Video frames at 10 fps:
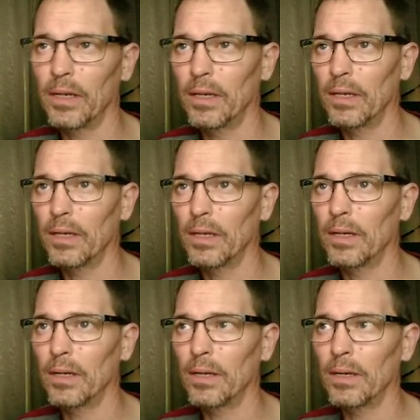
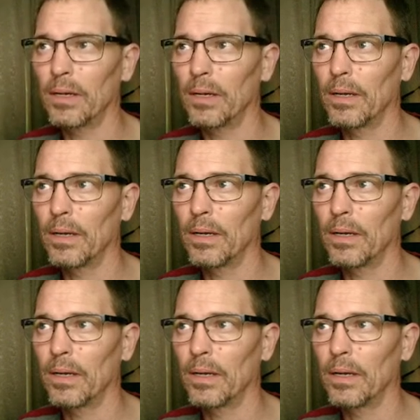
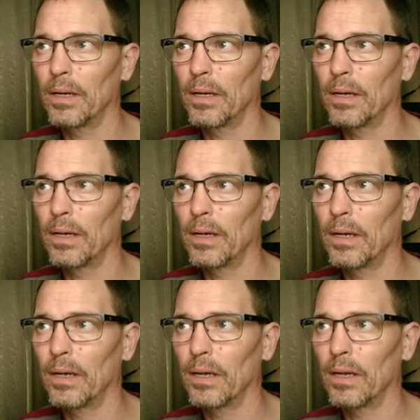No one is speaking in this clip.